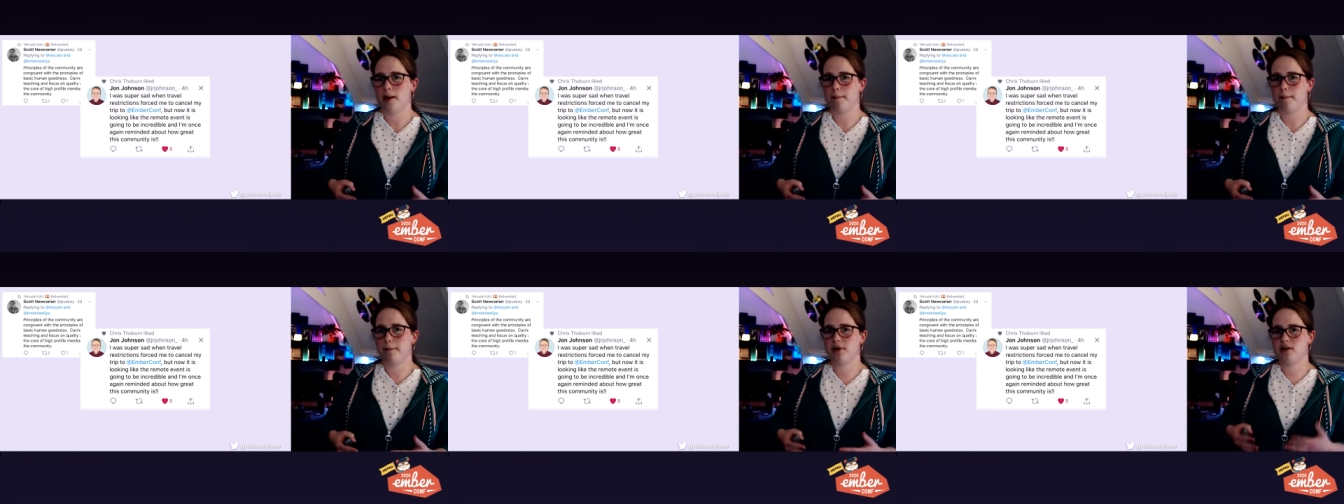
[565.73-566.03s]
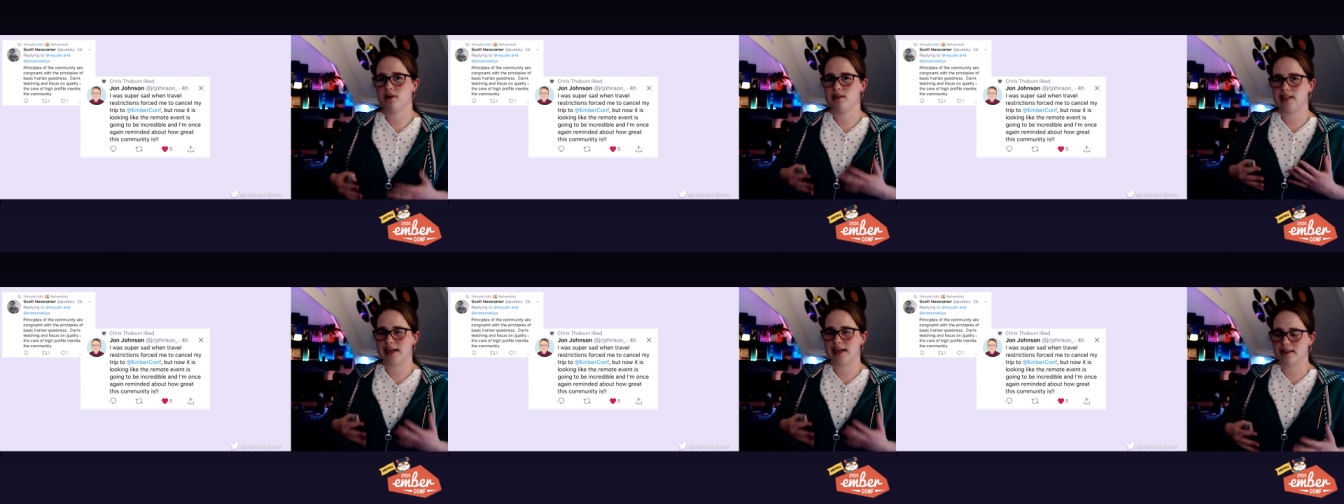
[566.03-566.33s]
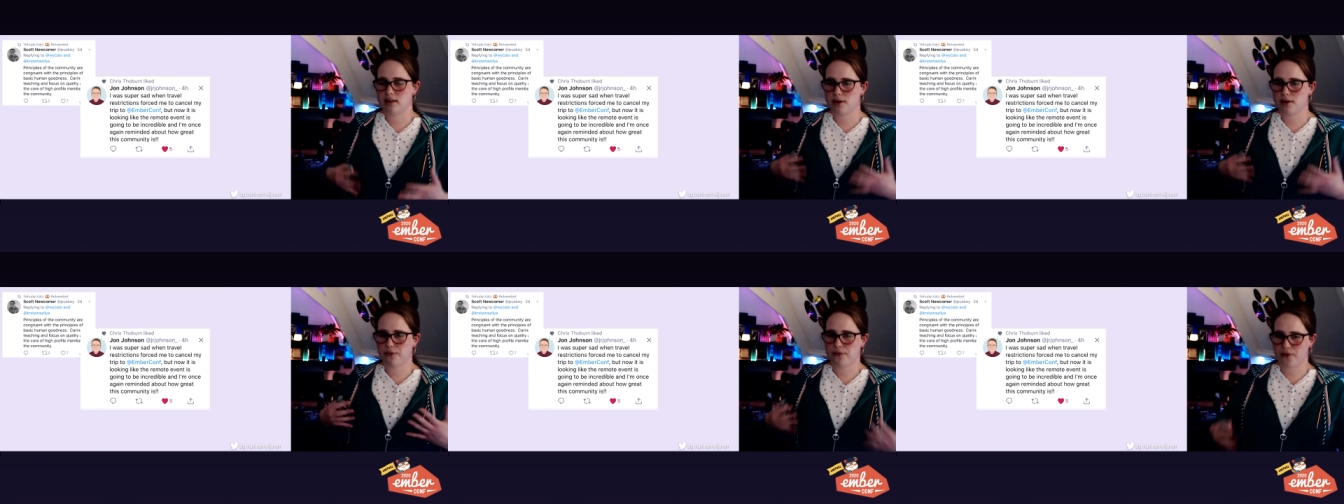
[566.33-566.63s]
but
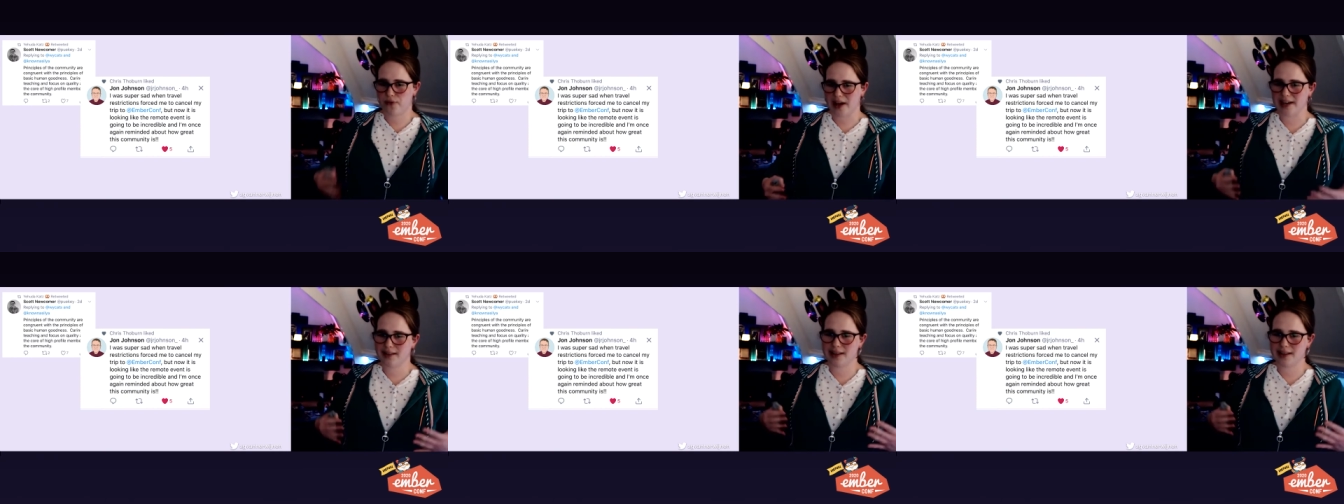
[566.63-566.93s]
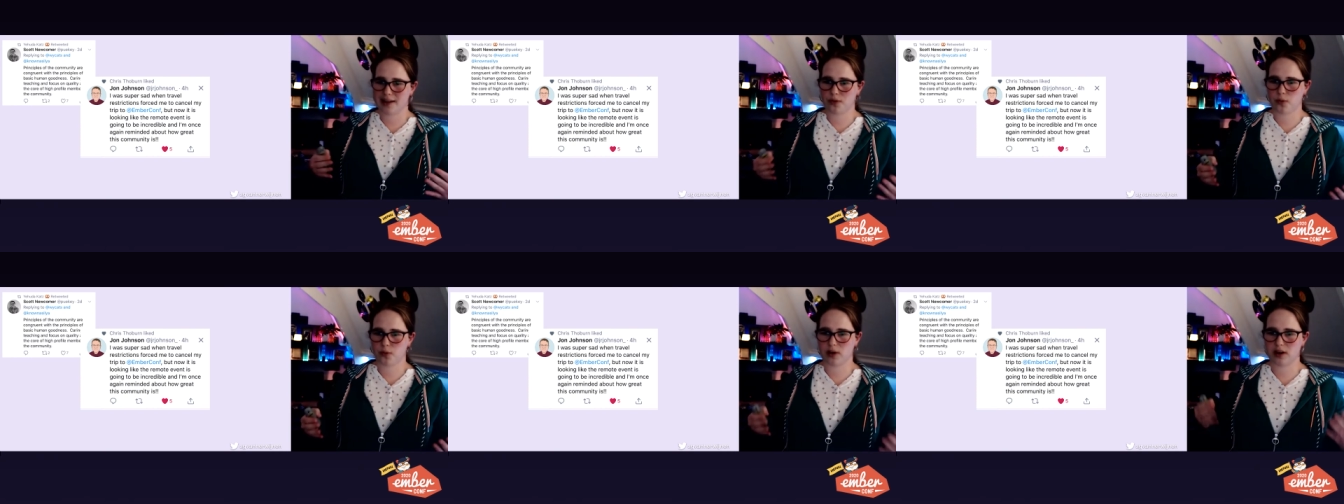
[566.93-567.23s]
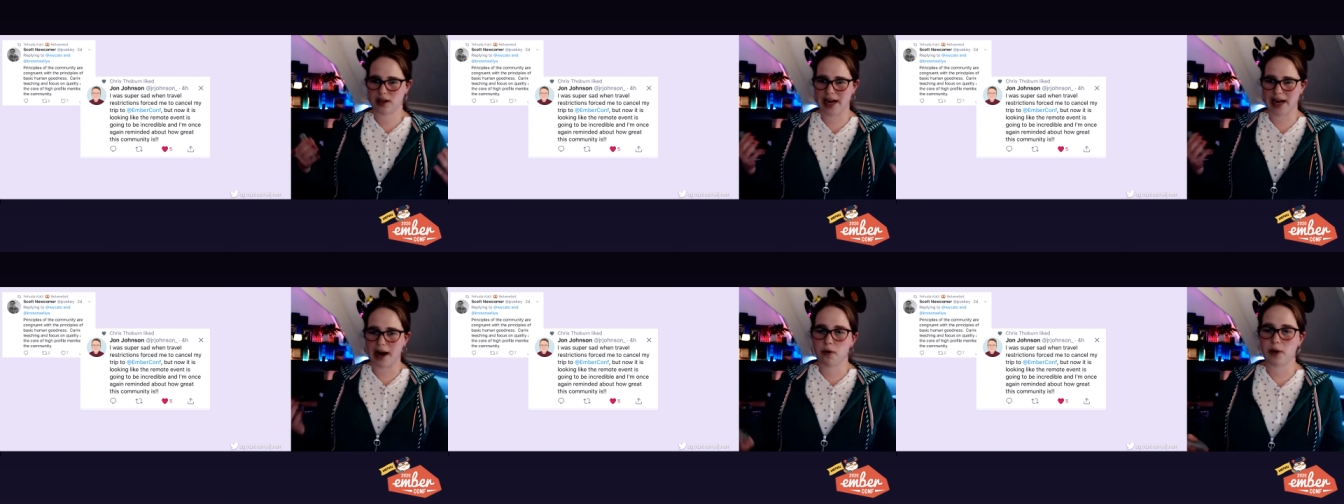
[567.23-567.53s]
that the fact that
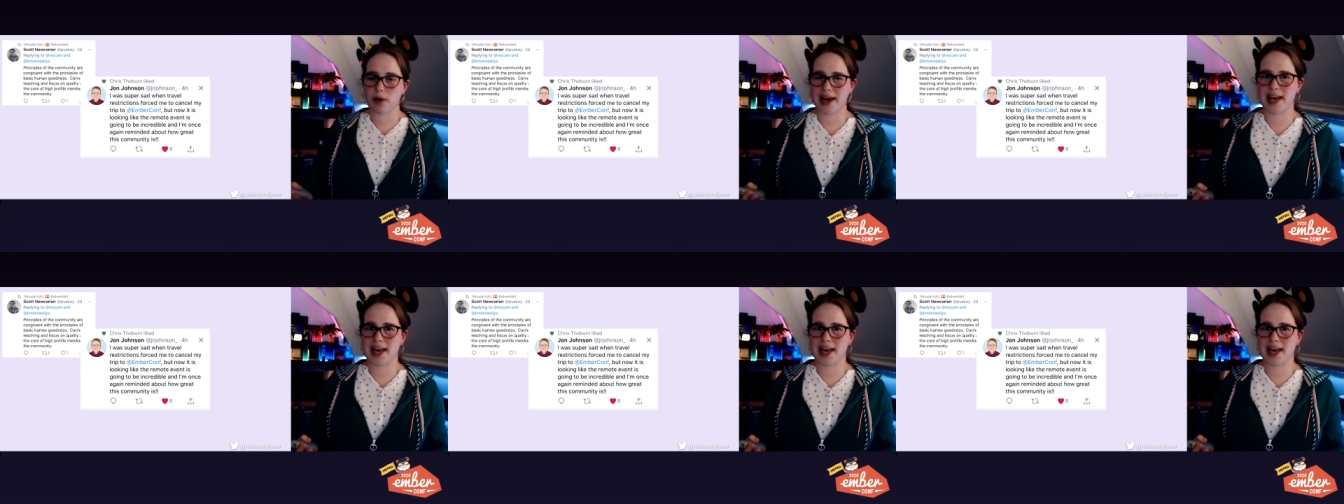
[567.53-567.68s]
we're now